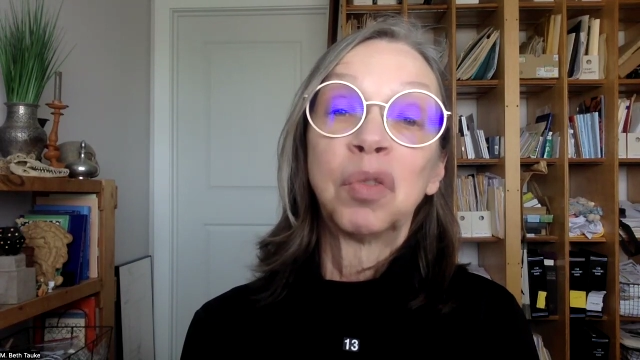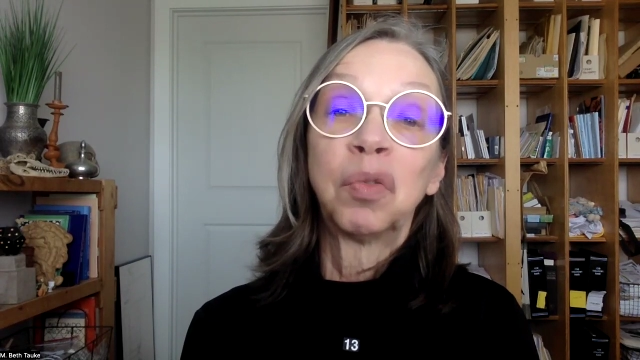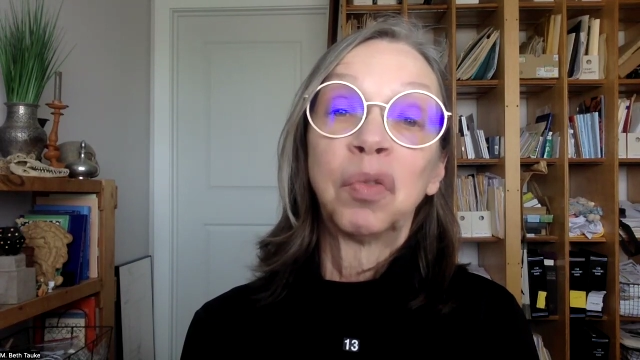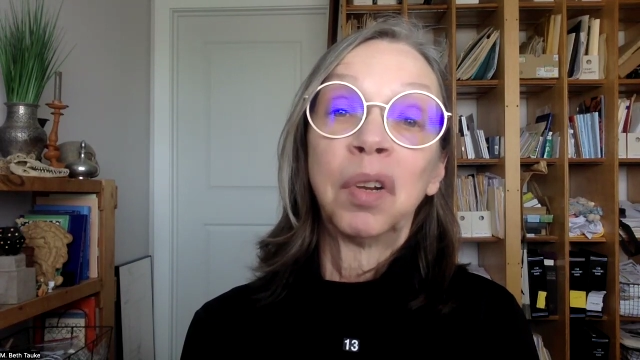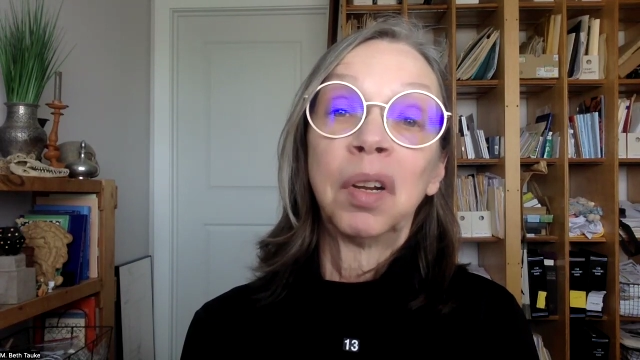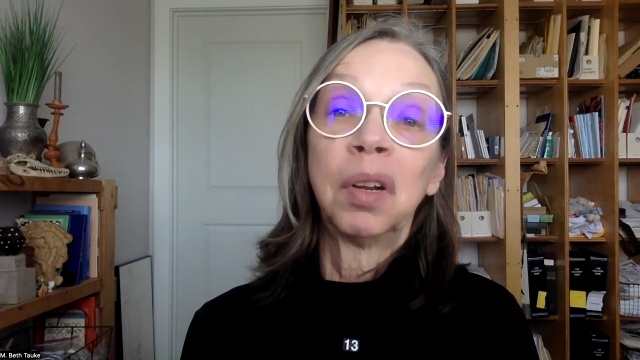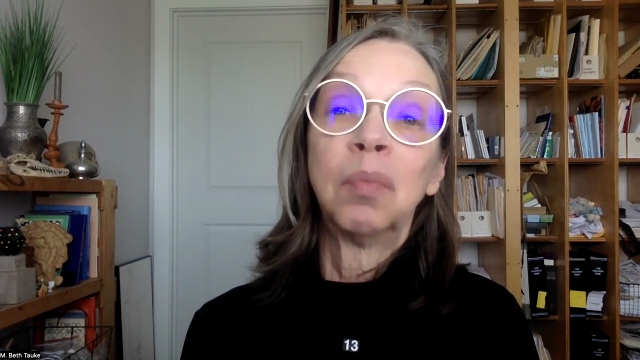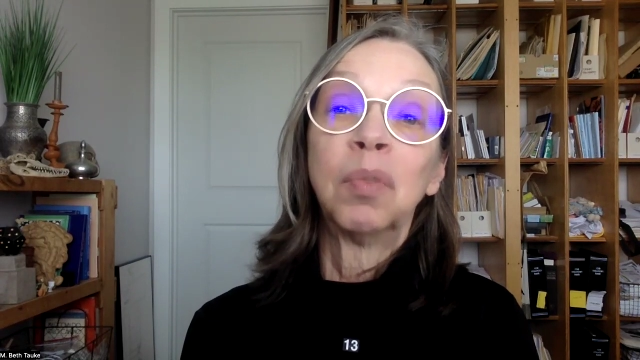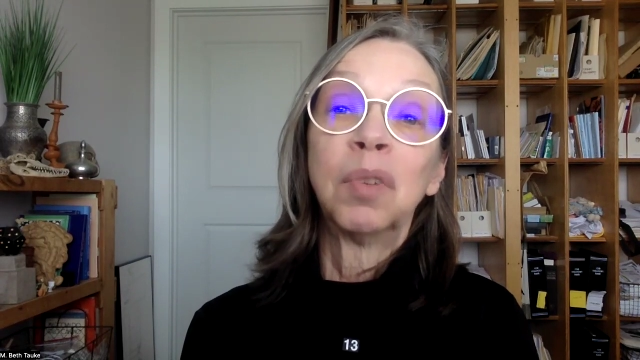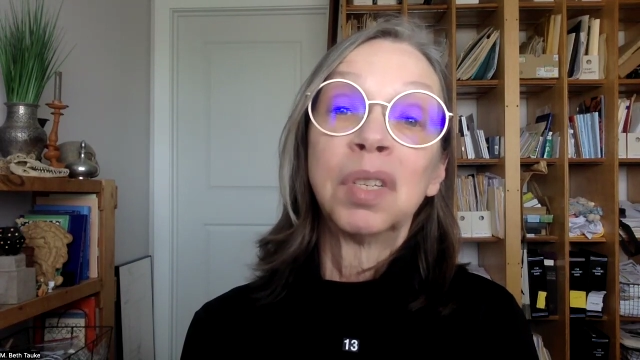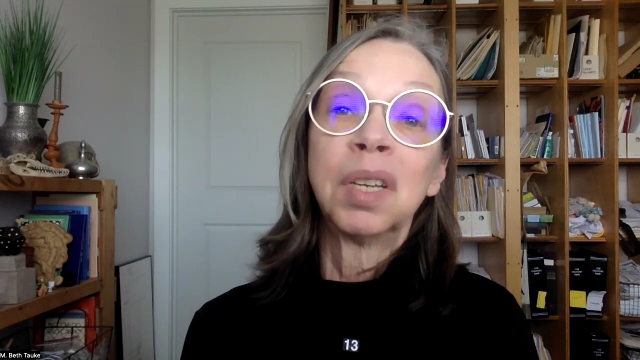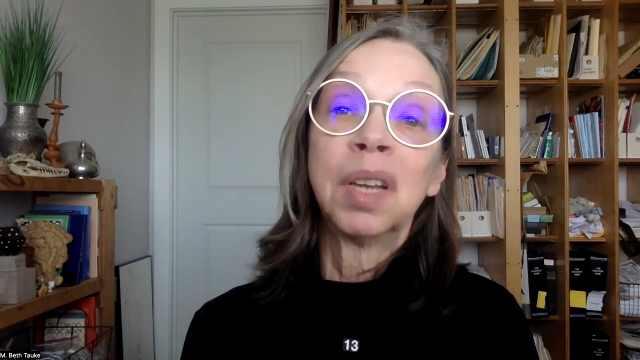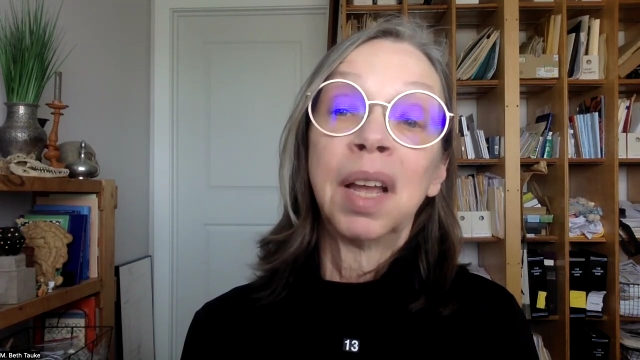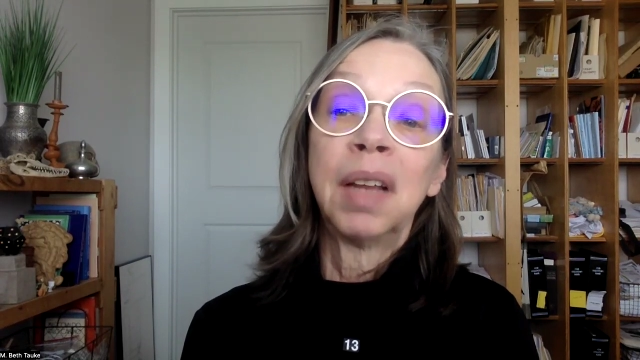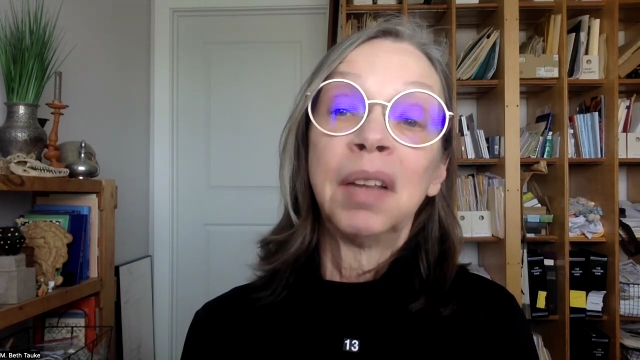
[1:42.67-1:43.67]
freedom was
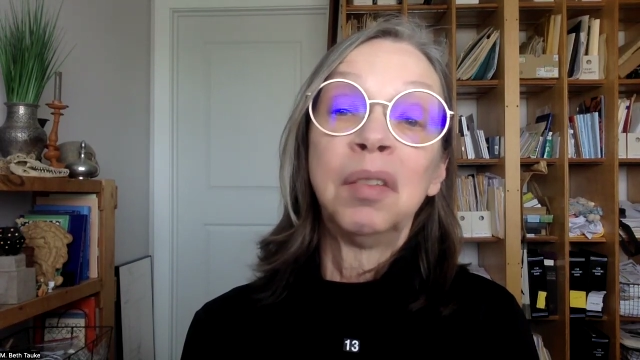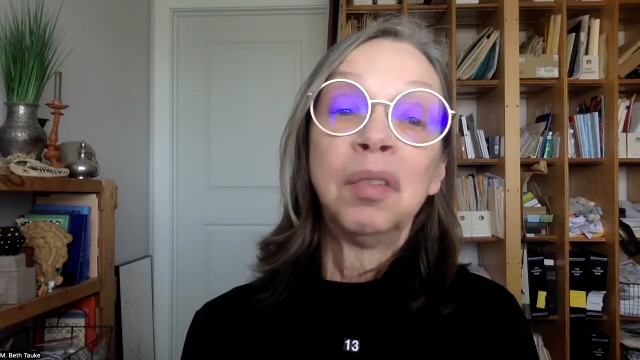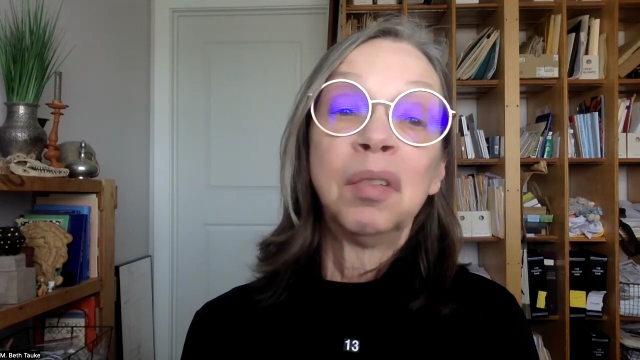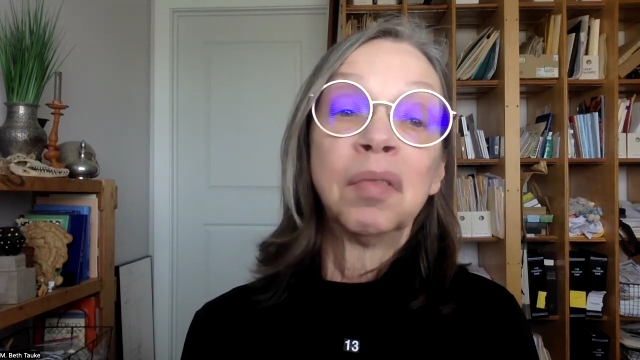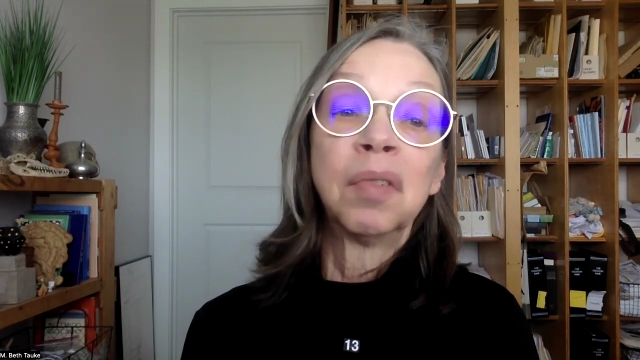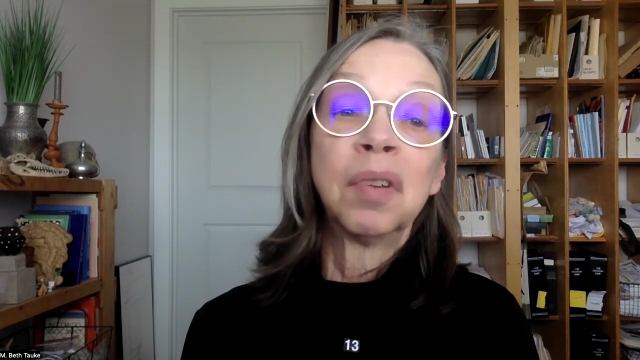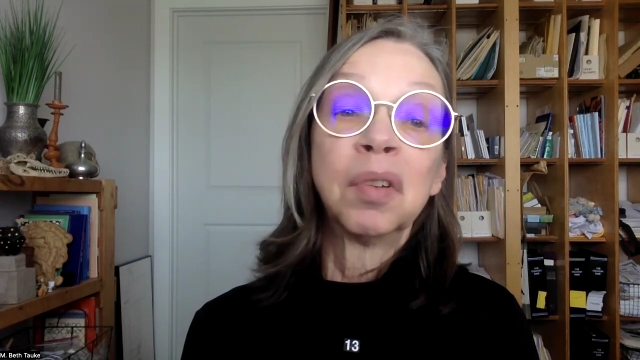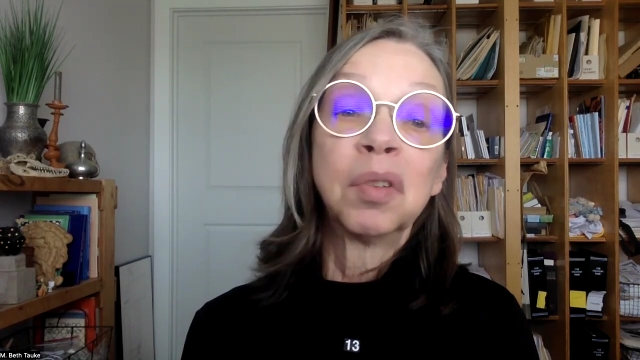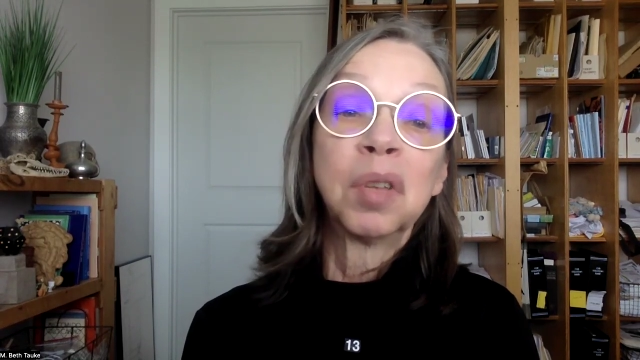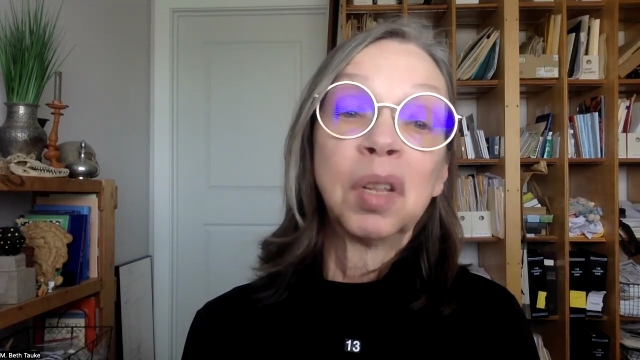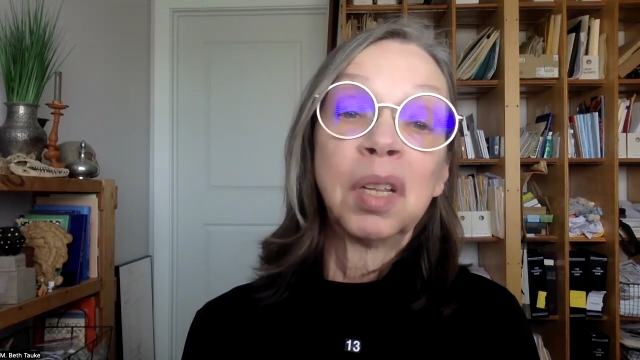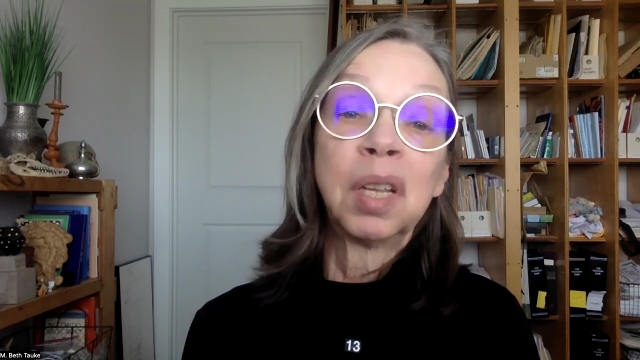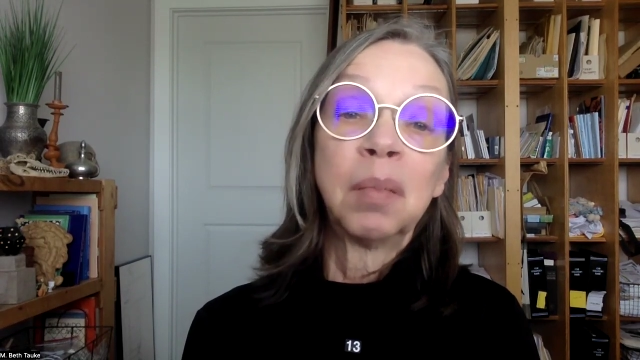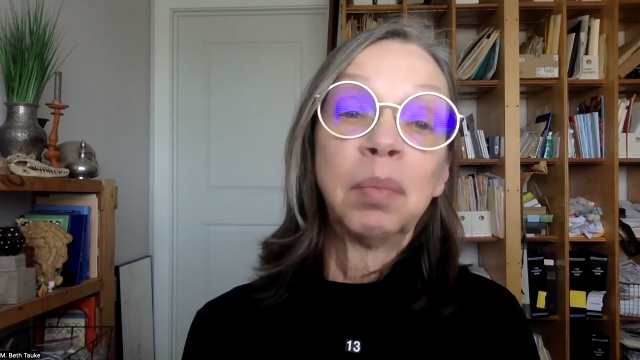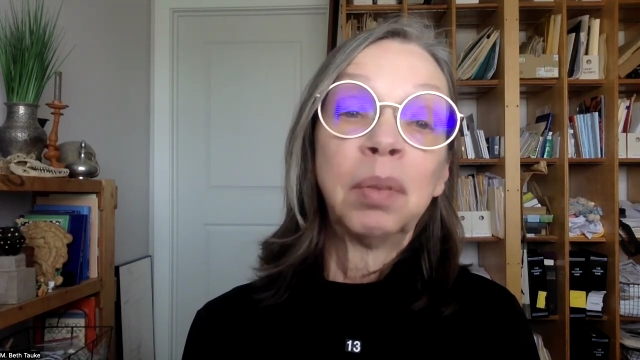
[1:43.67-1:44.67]
not
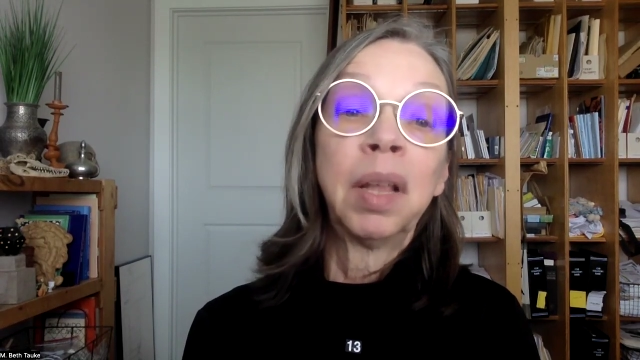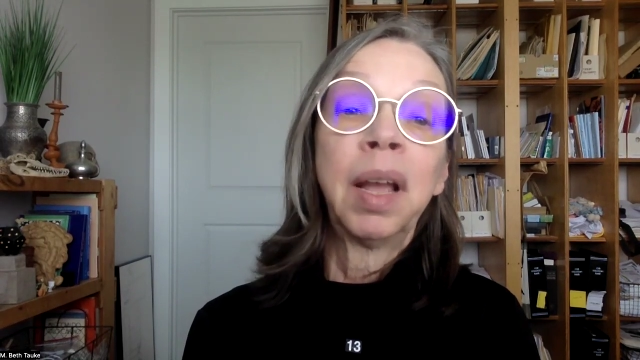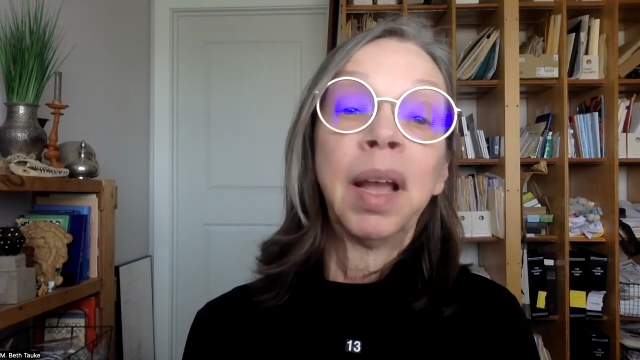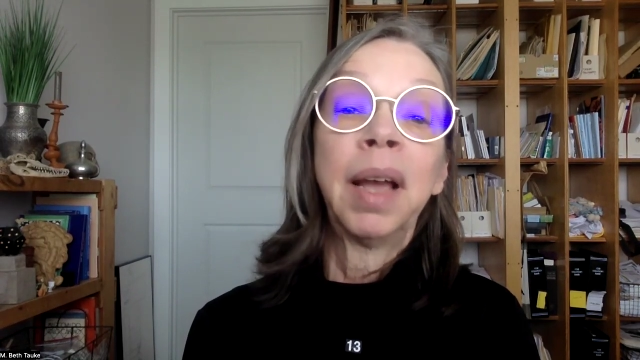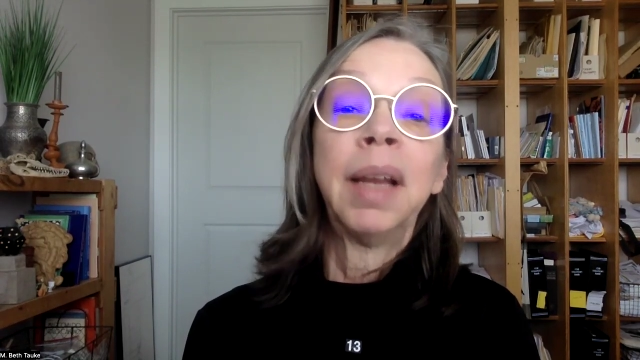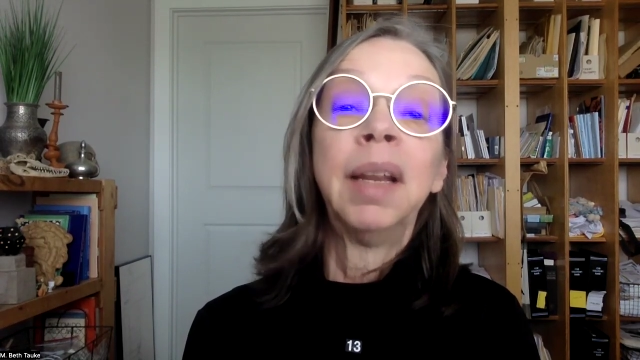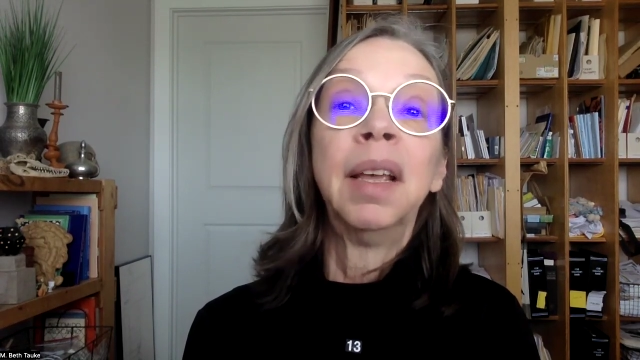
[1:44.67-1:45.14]
universally applied